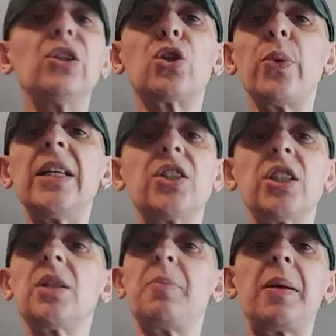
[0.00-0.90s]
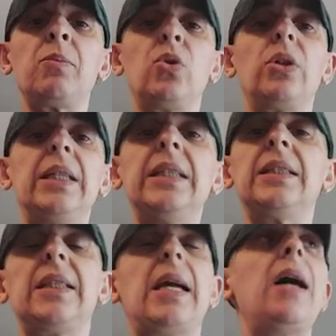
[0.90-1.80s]
Twitch is a bit more
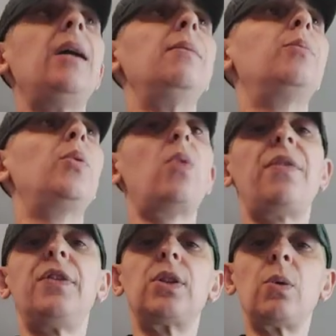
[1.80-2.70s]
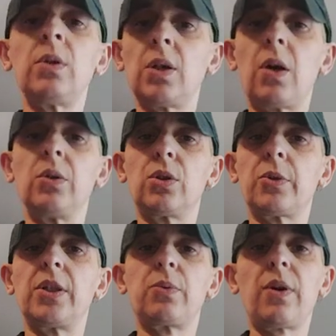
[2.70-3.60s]
easier, but what if I don't want to go on
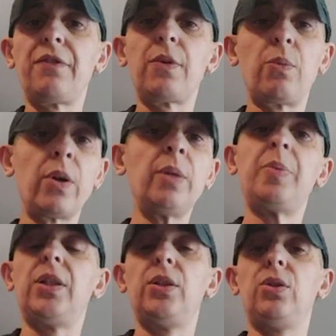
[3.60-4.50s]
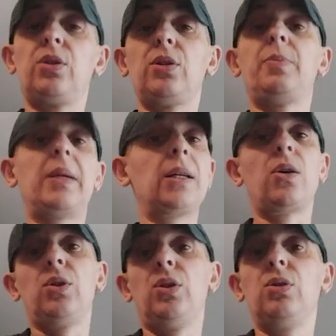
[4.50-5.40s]
Twitch? What if I want to be YouTube and
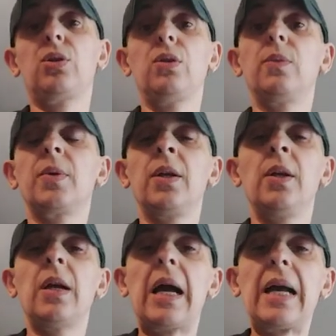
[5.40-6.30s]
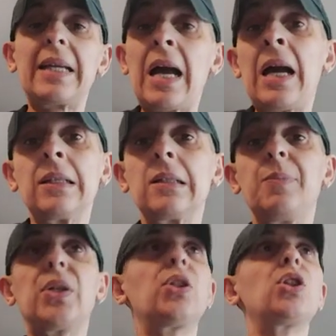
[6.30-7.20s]
go on YouTube? I can't
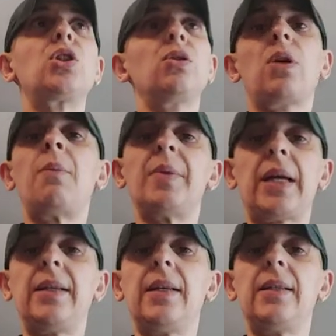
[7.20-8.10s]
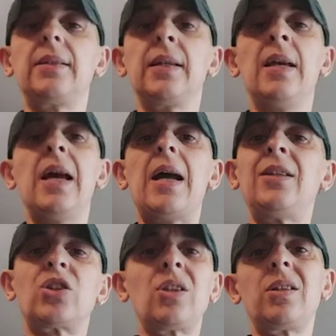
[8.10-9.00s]
because it's too complicated. And
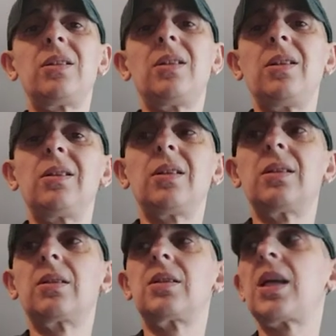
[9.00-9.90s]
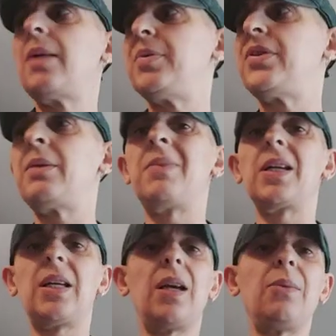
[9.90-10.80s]
it's not the, the type of thing
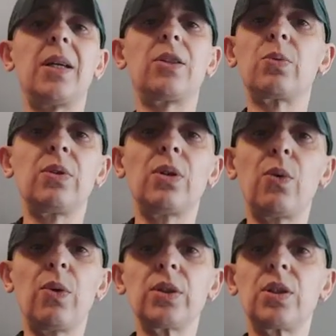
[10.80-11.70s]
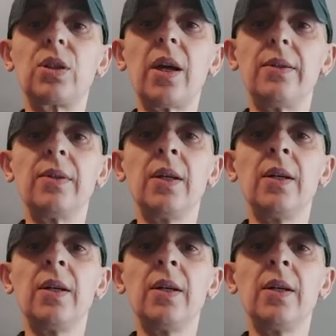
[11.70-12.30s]
my care workers will know what to do.